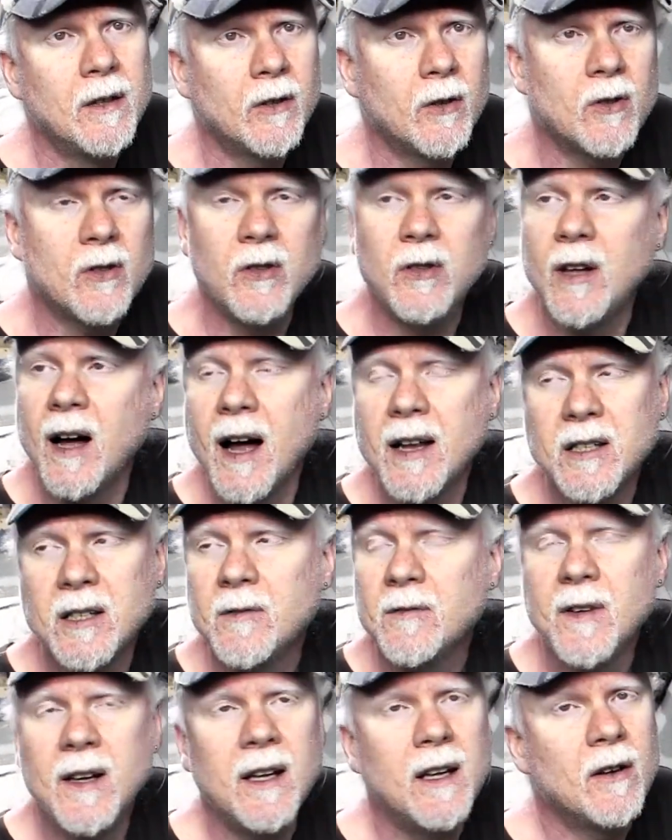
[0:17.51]
There's lots
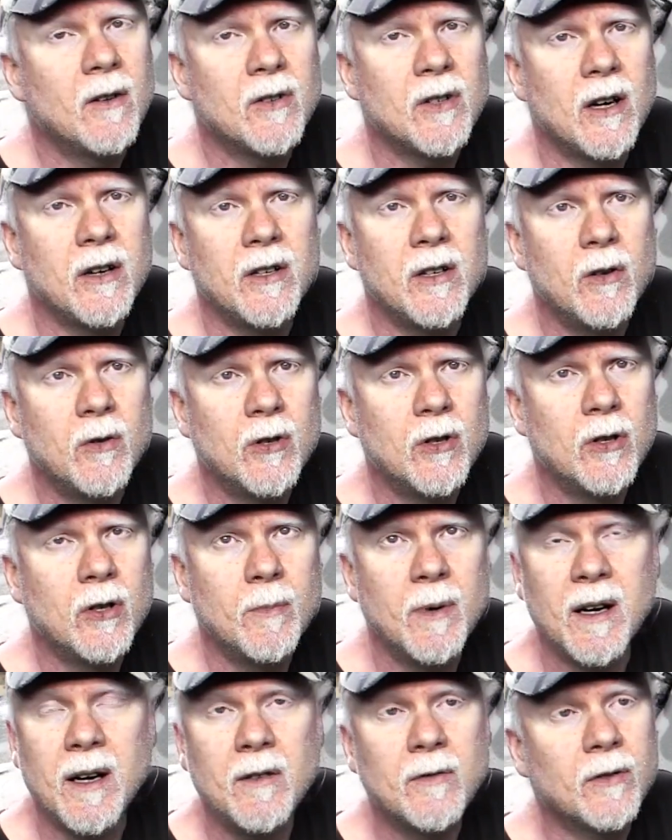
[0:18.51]
of videos on
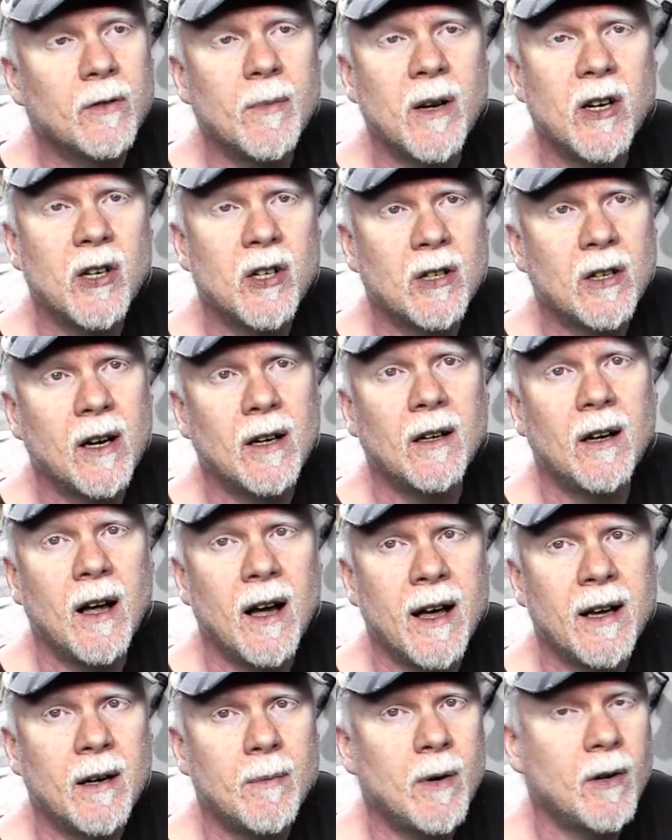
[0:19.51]
YouTube and information
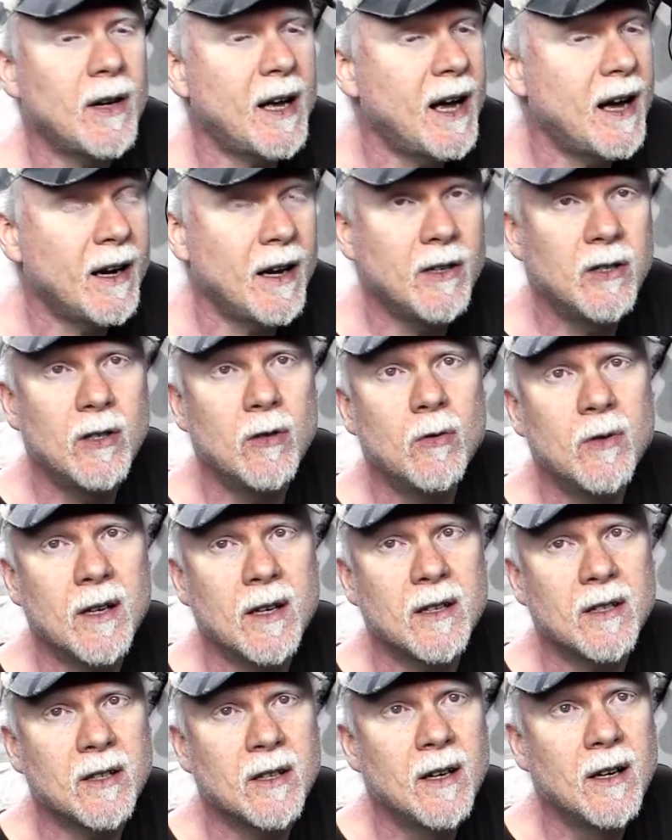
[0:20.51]
online about how to do
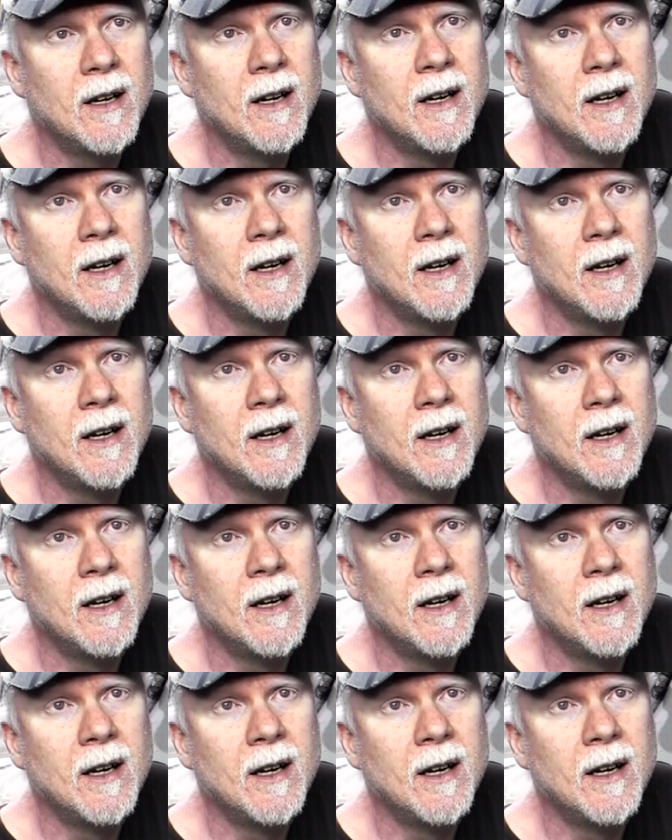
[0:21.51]
this,